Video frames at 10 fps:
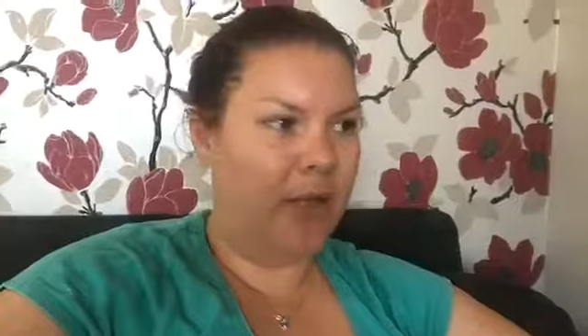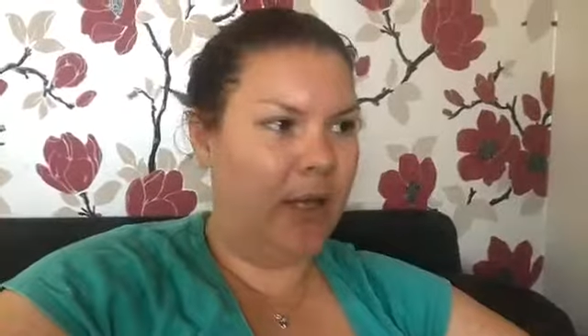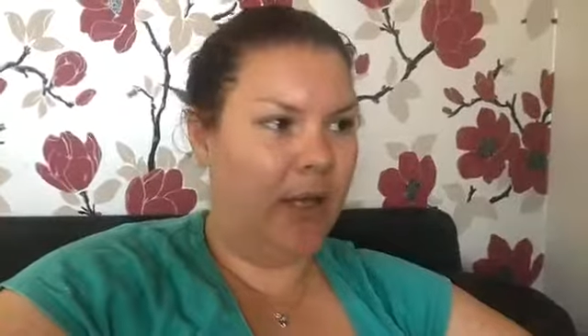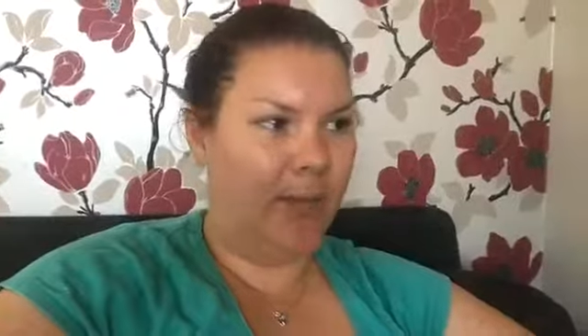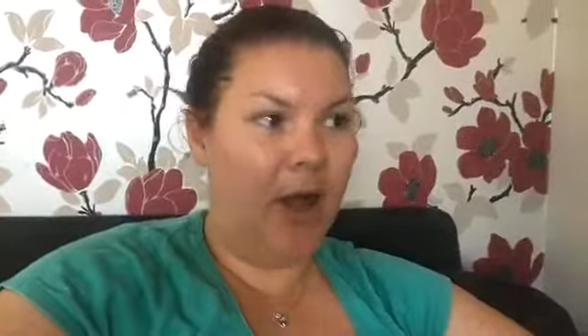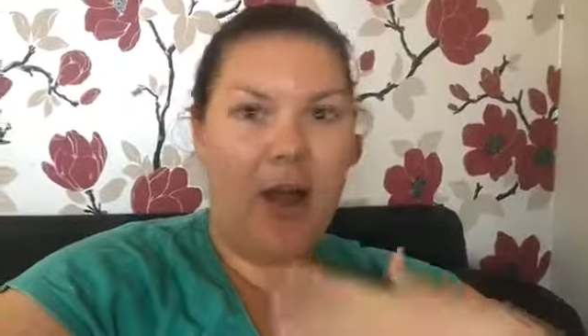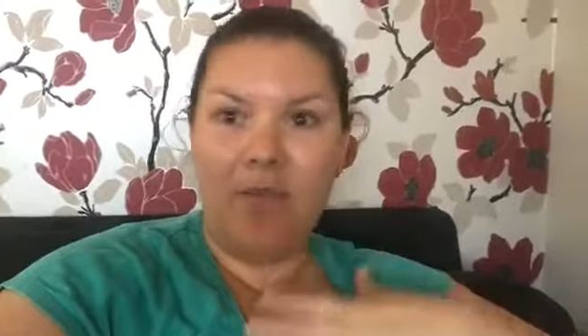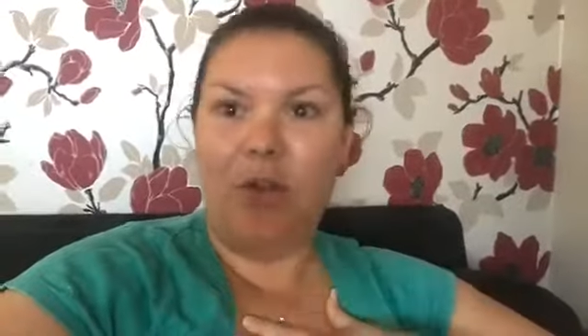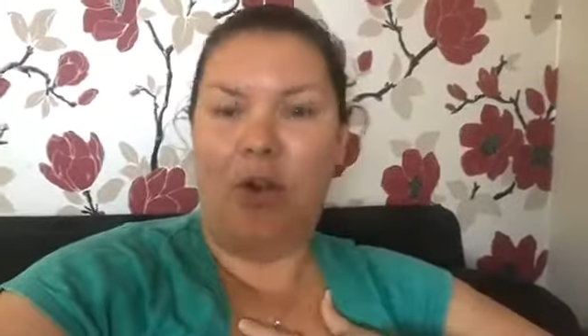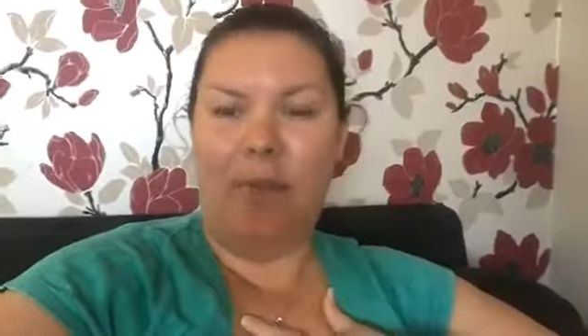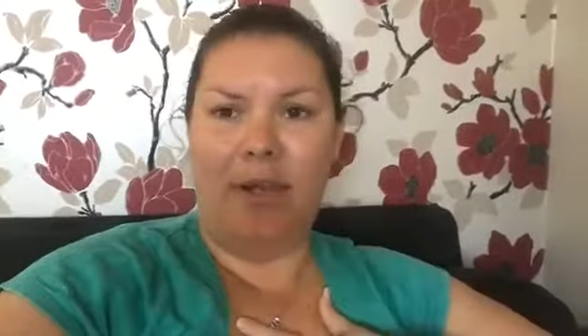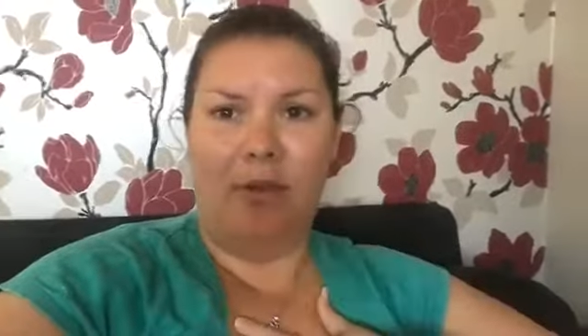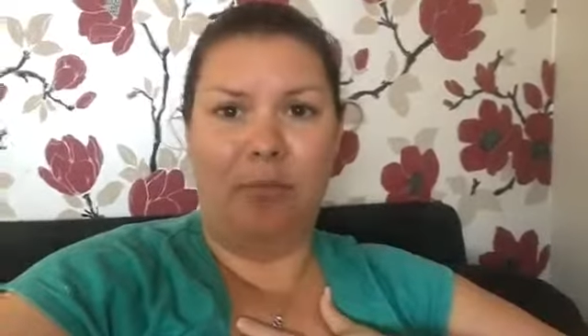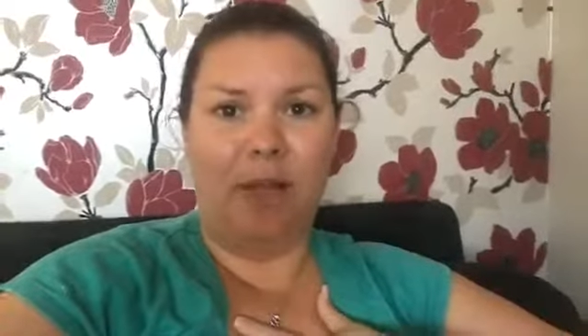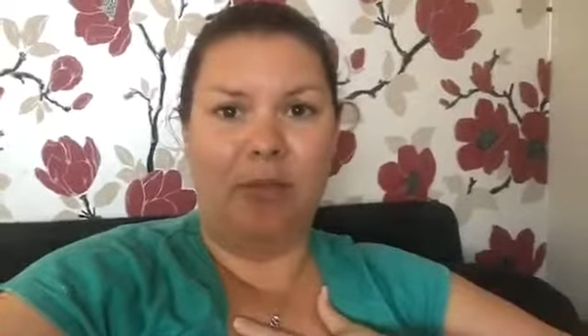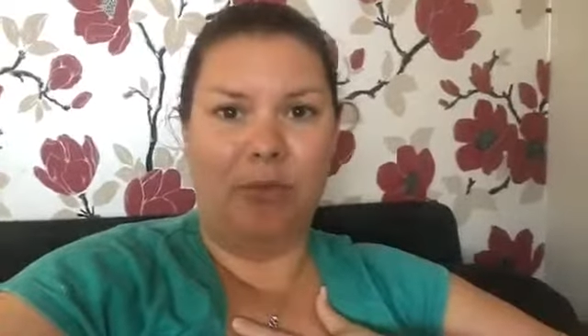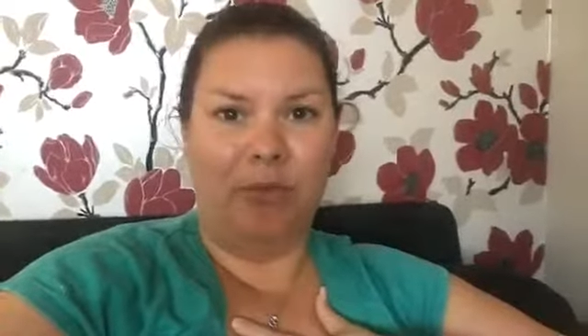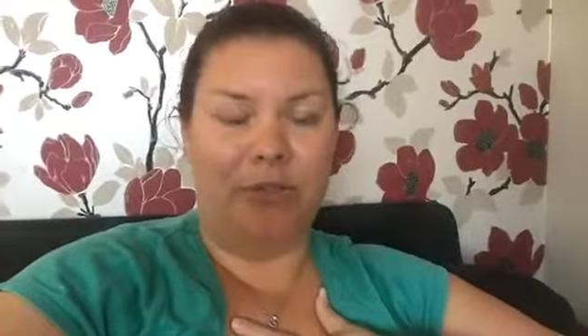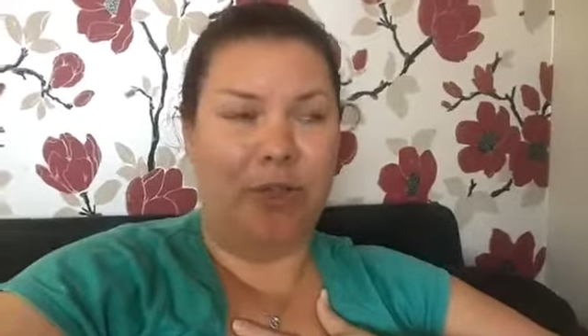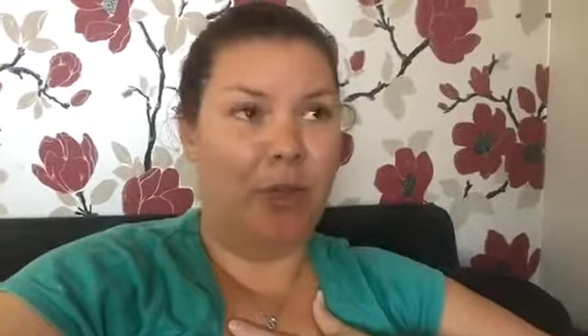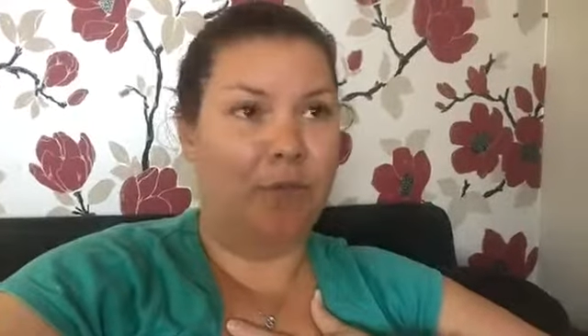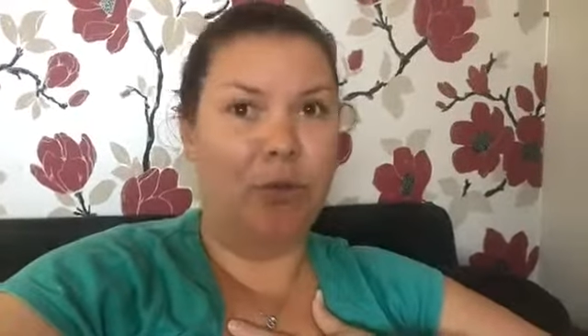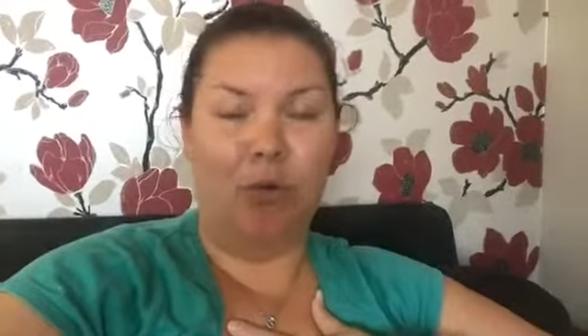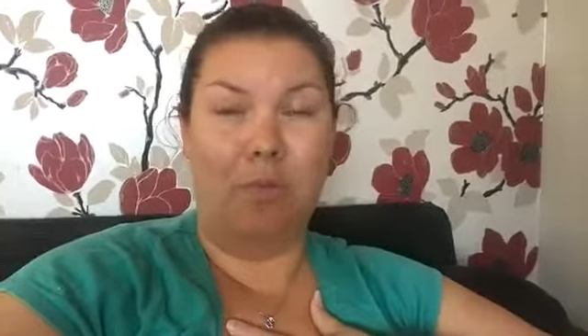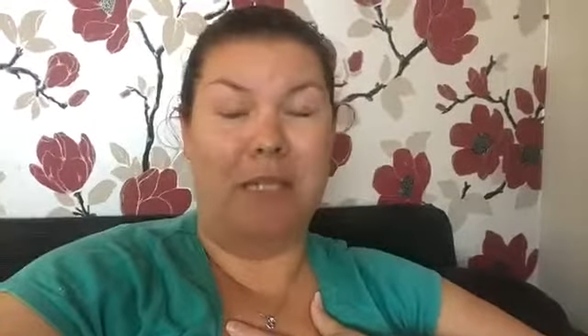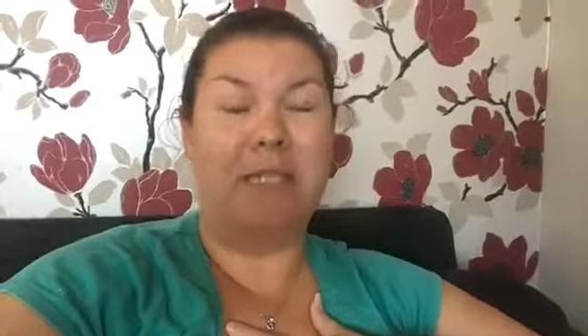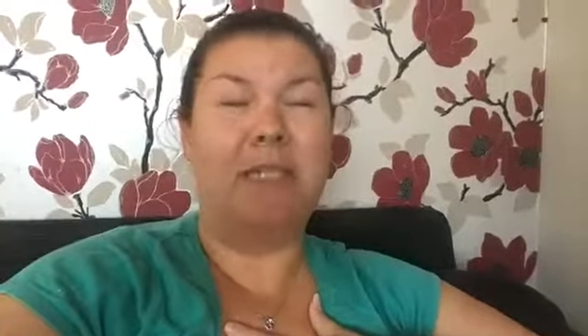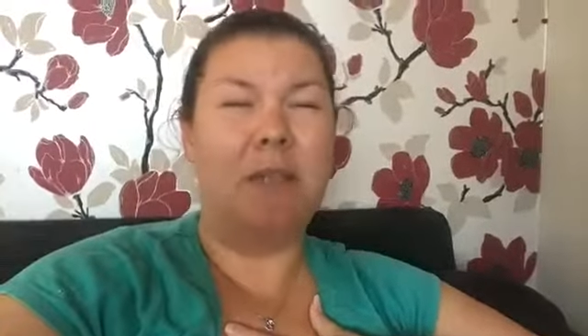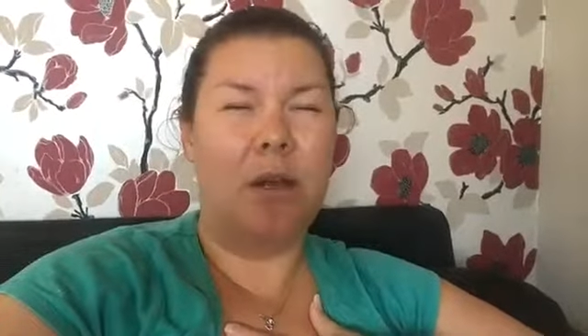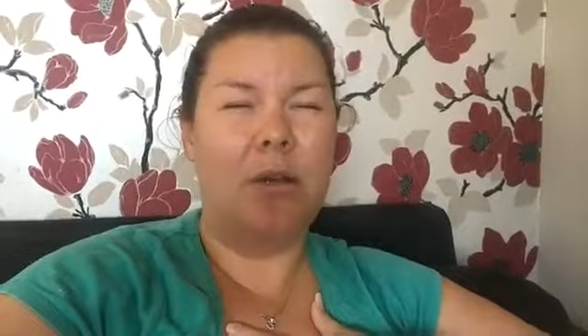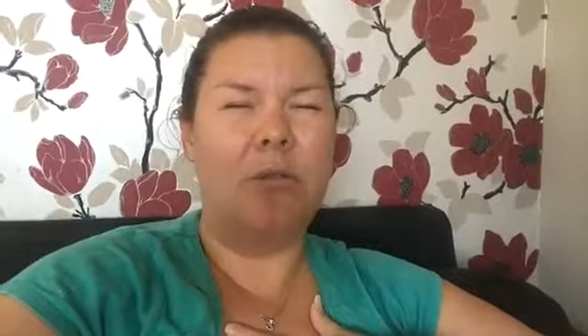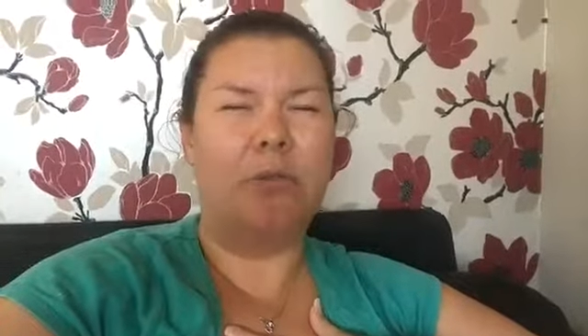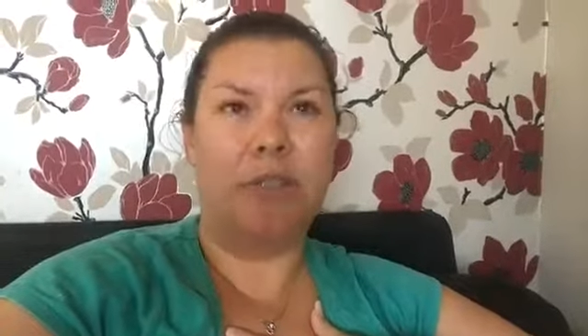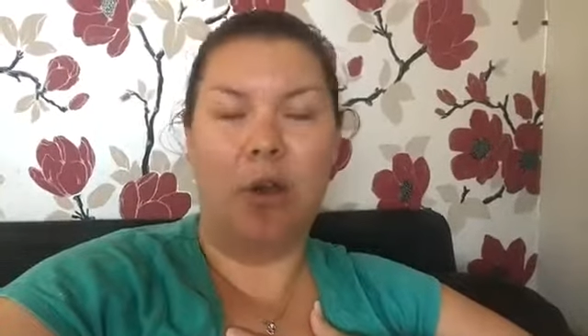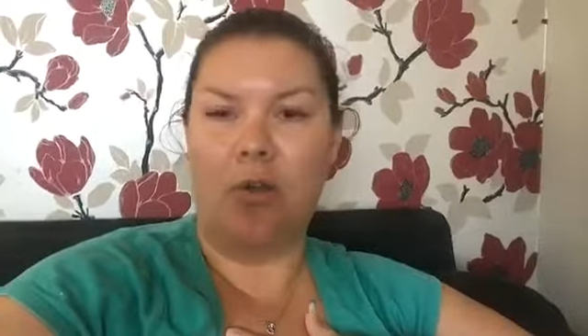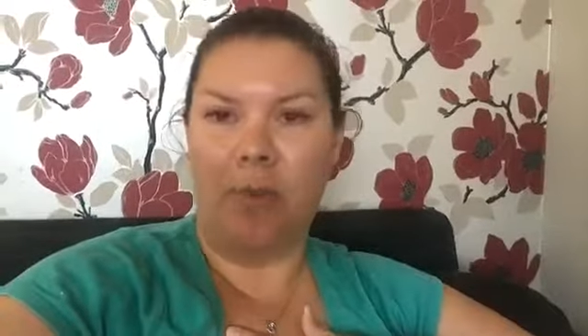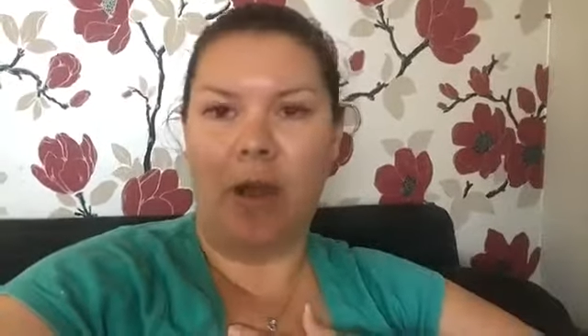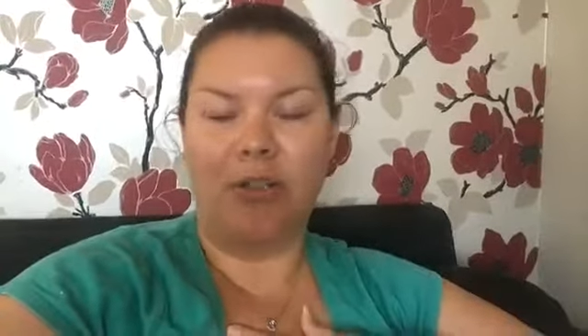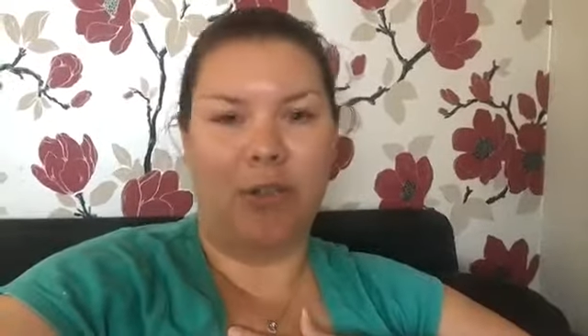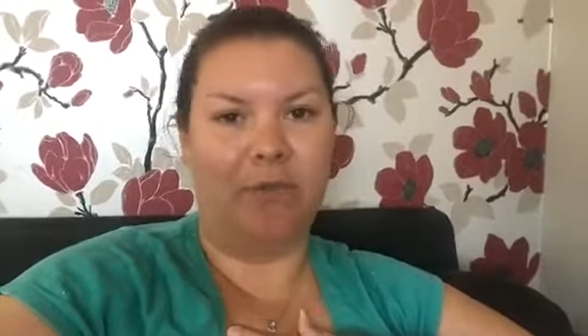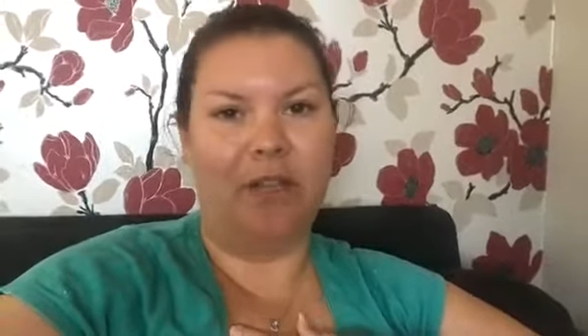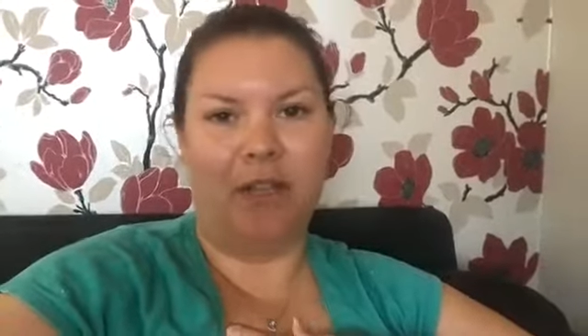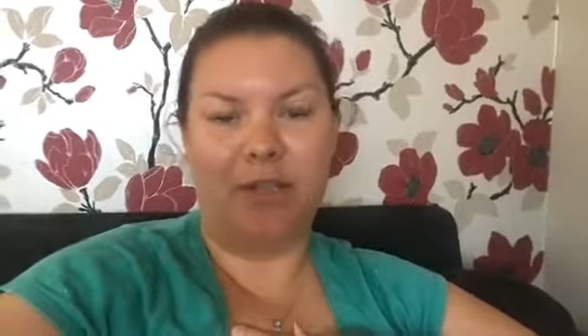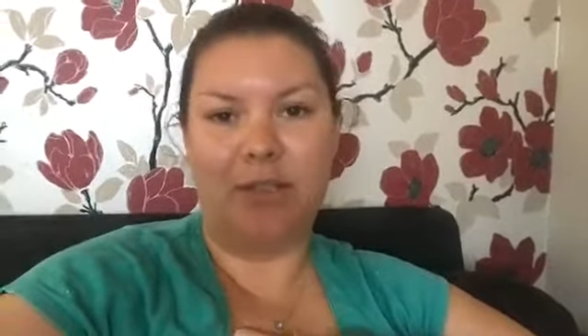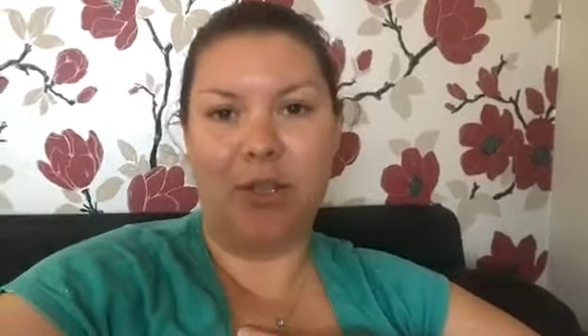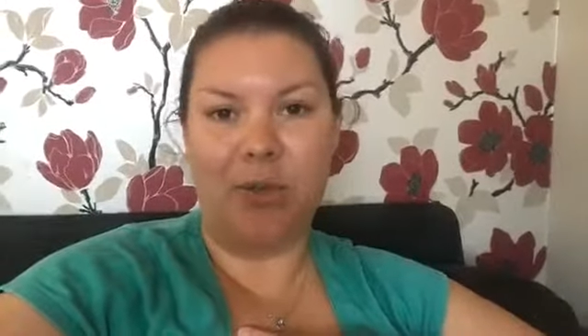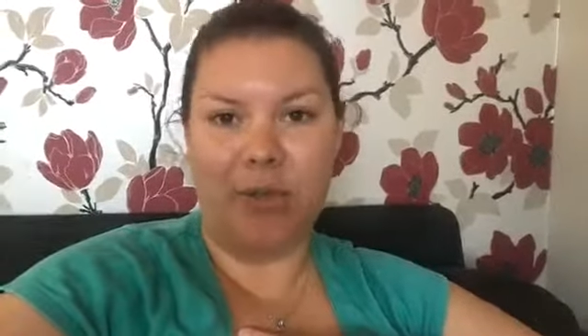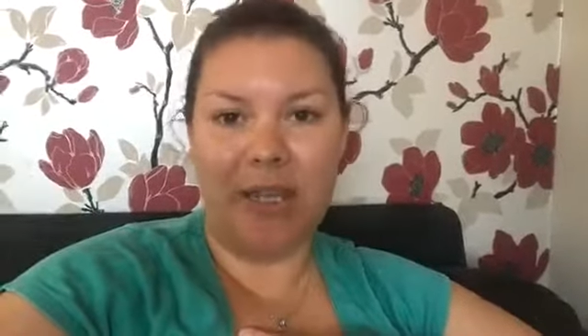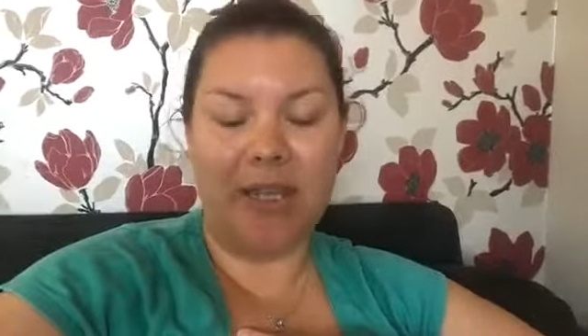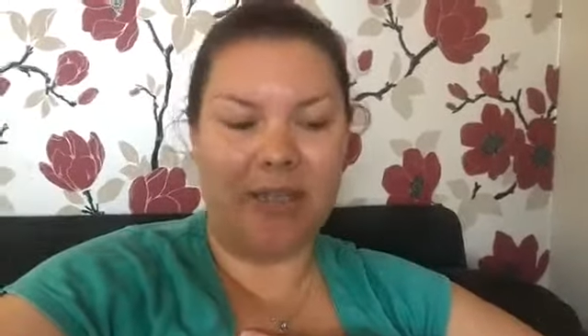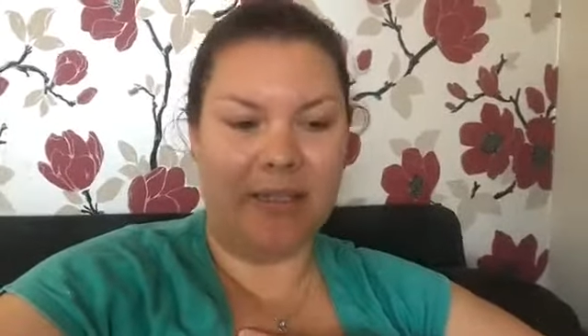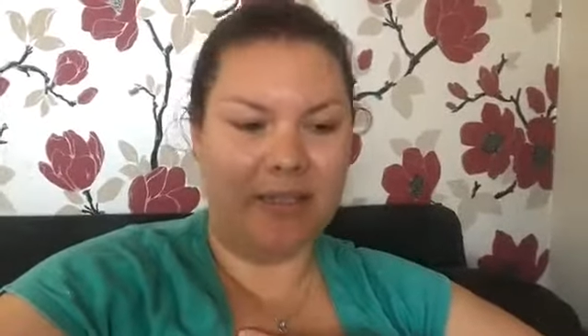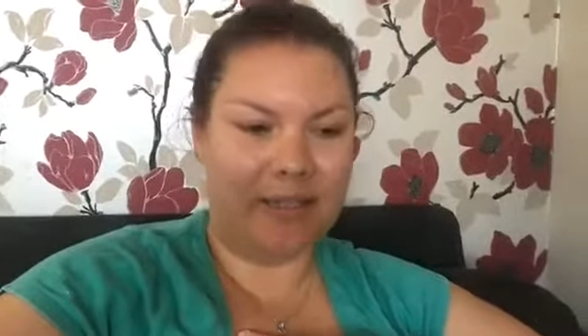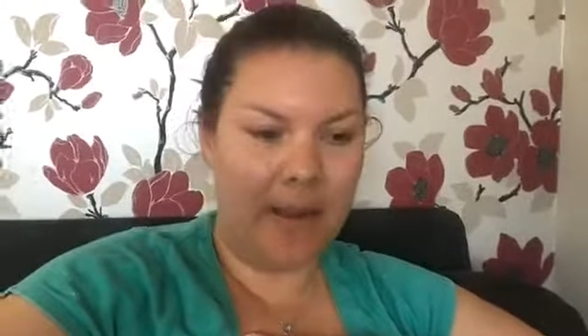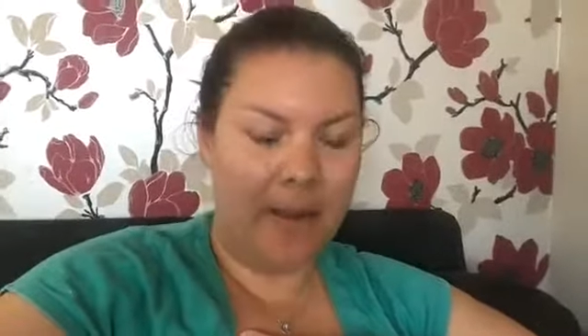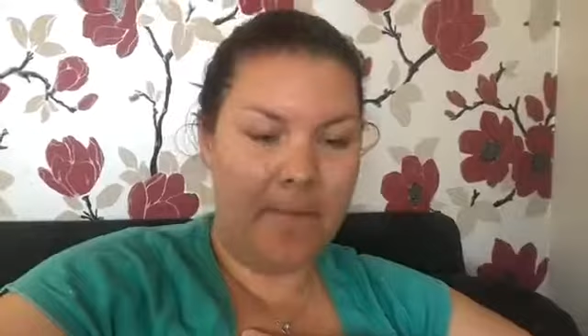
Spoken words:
I've got my own mentors that have taught me so much over the last 2 years.